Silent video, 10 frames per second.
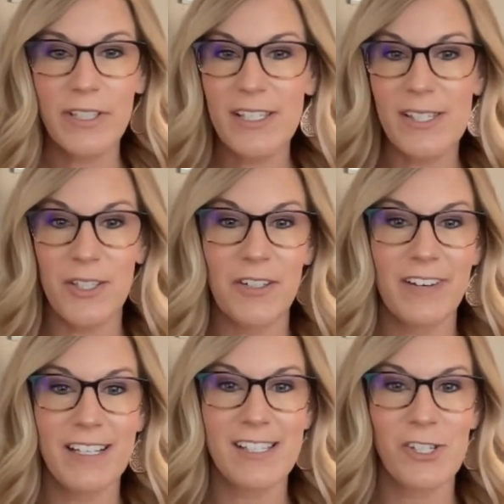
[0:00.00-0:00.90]
really
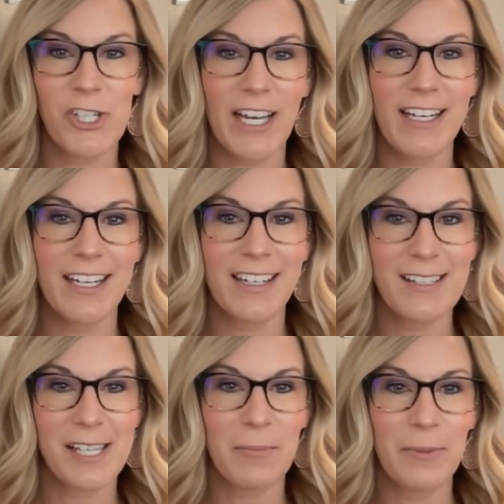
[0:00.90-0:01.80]
serve as a shining
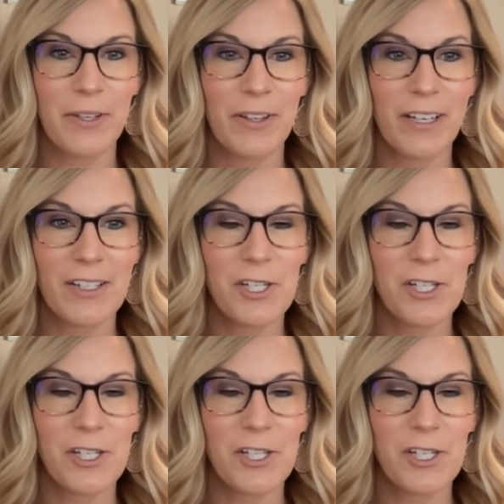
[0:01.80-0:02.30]
example